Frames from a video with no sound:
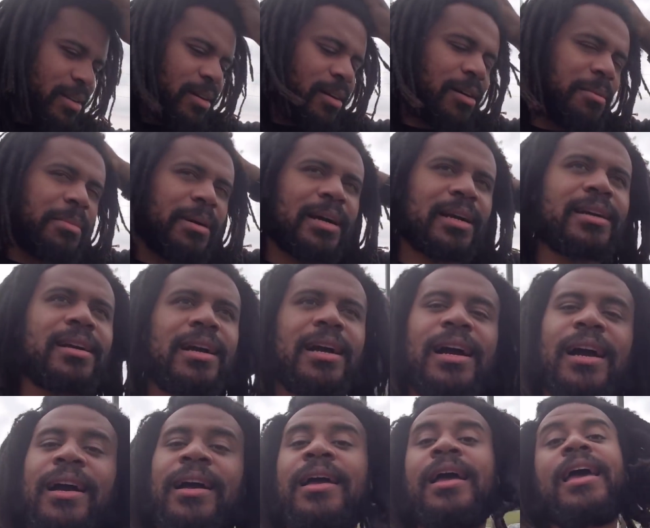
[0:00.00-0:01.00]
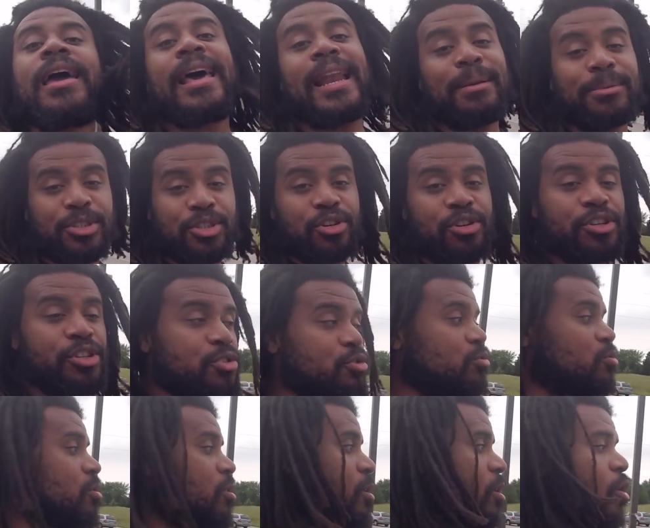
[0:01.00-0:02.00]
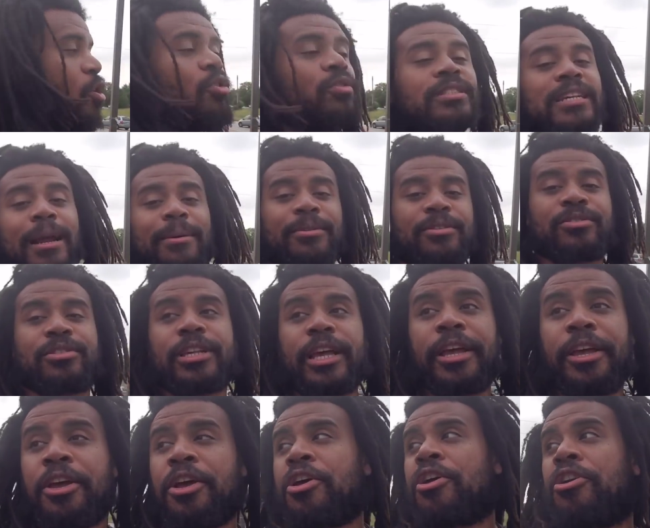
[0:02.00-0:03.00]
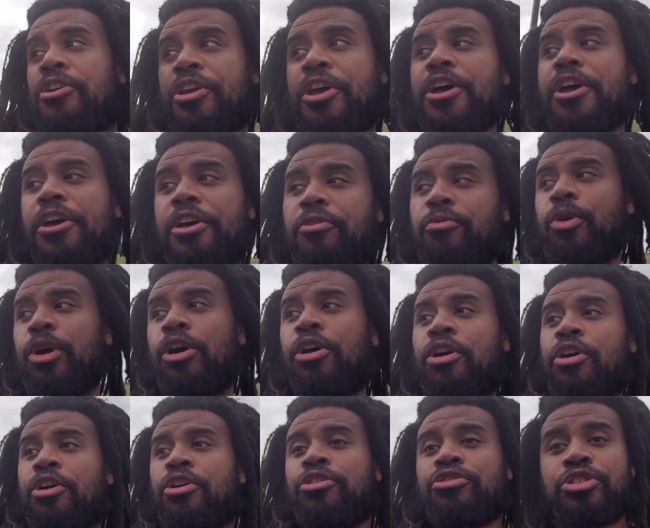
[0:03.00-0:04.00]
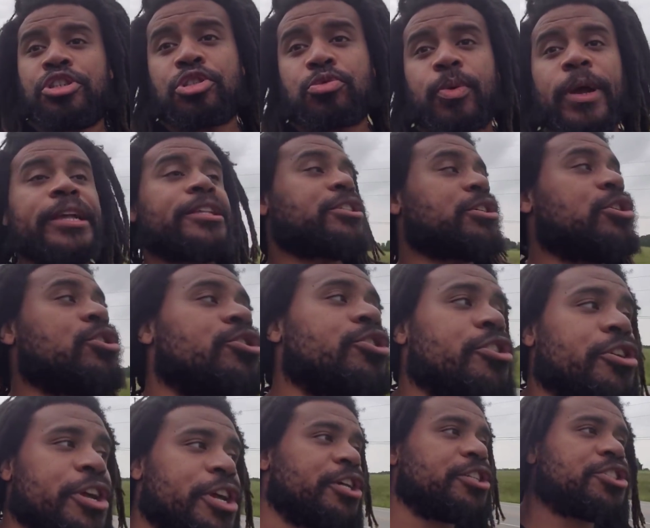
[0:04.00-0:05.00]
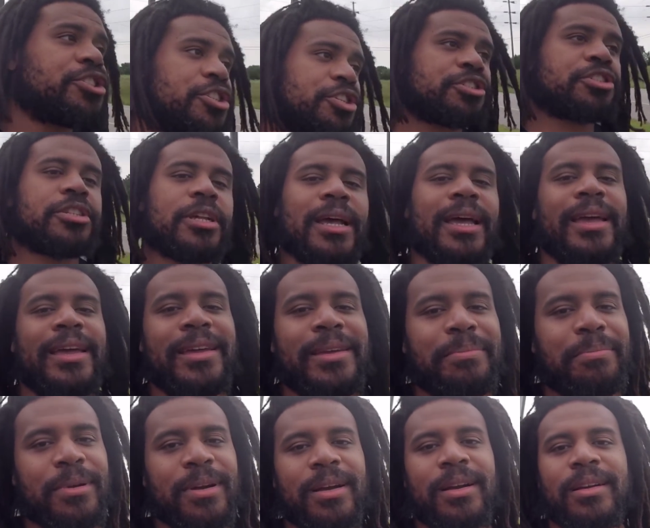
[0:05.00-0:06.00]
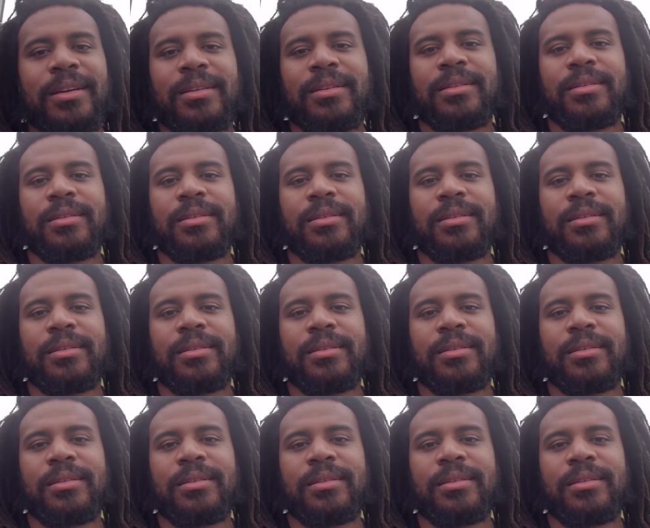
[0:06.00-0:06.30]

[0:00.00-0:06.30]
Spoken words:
Oh my God. And I'm sure you old timers say, yeah, well, just wait till your engine is, hey, bruh.